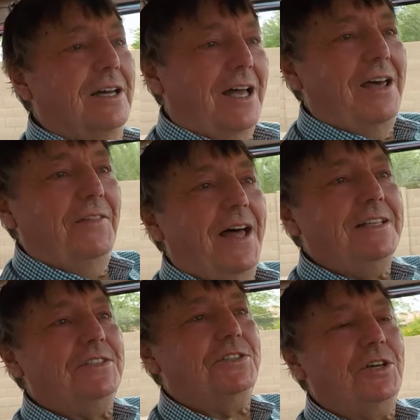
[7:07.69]
And
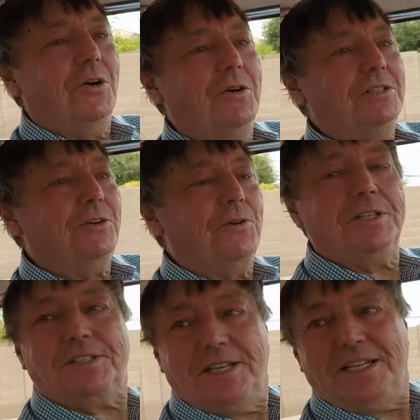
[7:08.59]
that's showing
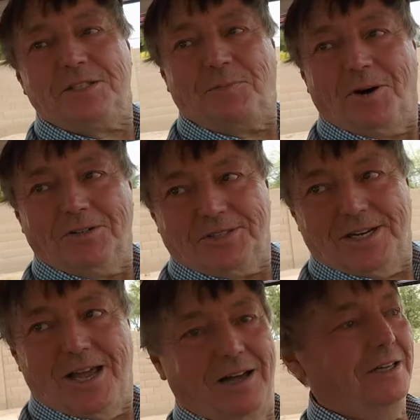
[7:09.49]
Christine's personality